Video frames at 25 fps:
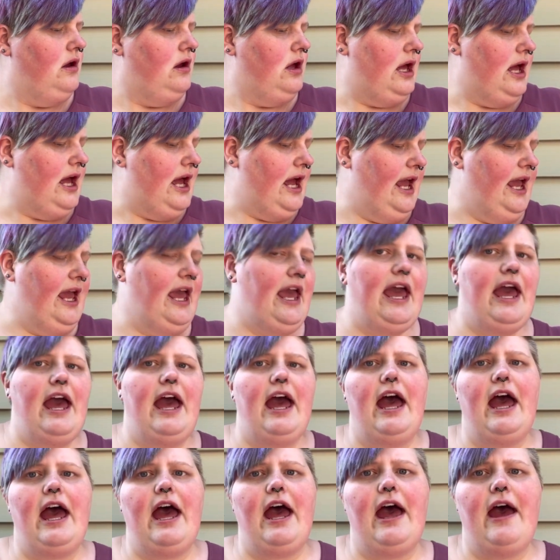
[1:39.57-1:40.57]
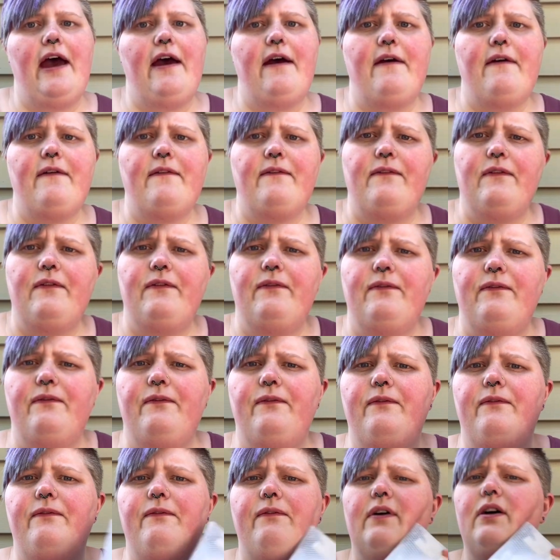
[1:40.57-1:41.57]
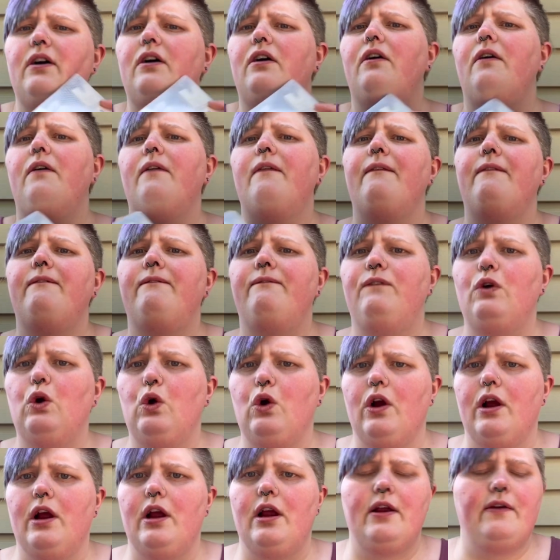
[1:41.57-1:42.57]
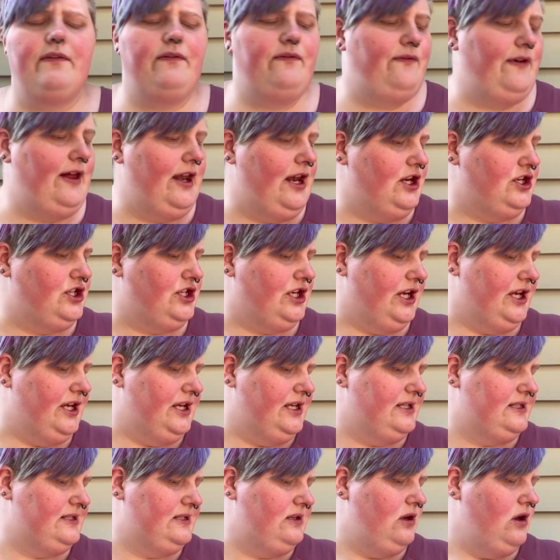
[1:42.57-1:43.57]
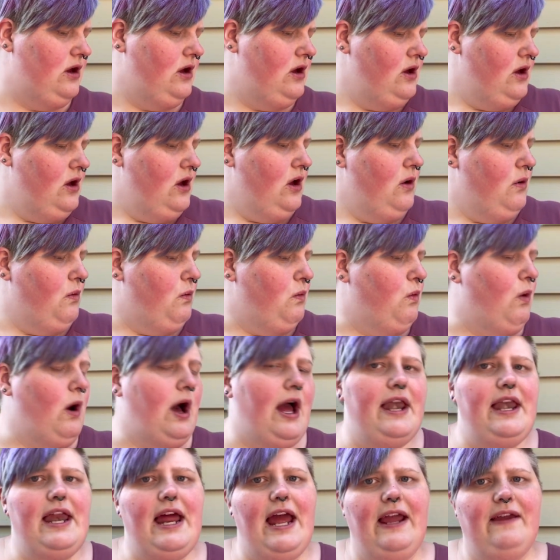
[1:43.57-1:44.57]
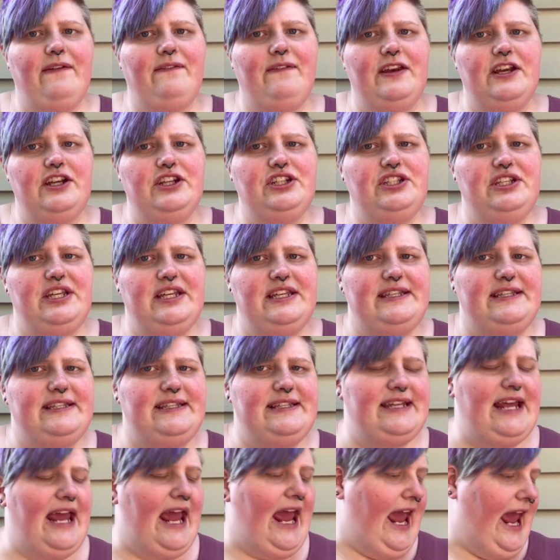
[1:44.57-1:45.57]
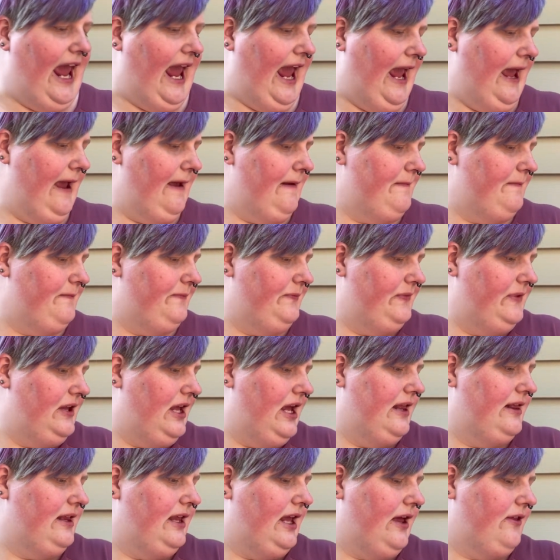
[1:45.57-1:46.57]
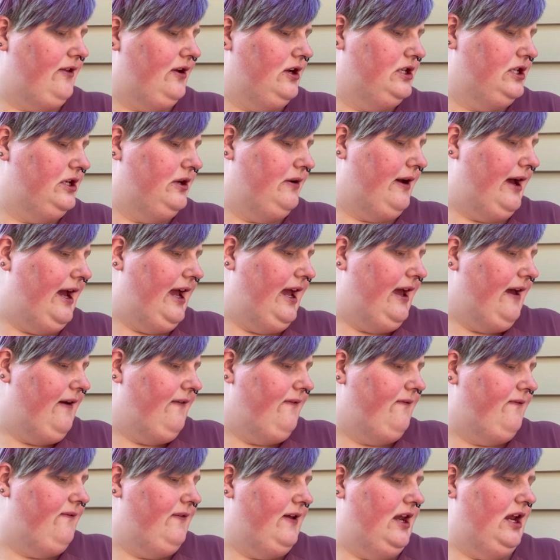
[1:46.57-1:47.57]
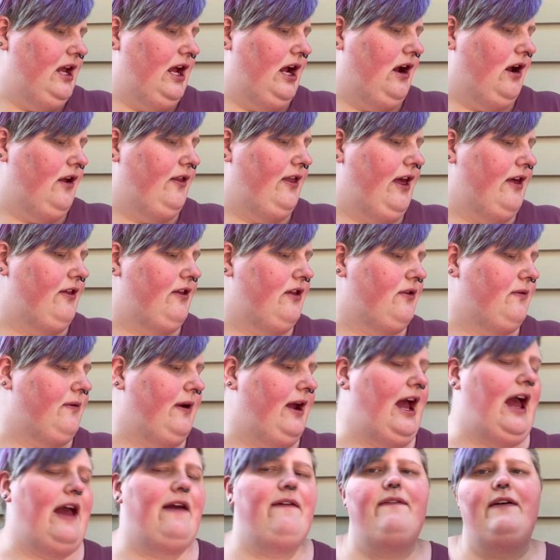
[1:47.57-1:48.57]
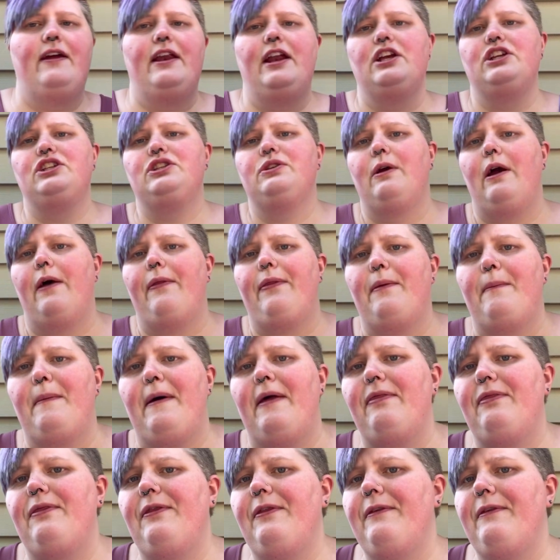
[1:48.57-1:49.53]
I have 4 finishes. One I finished today, and the other 3 I finished throughout the month.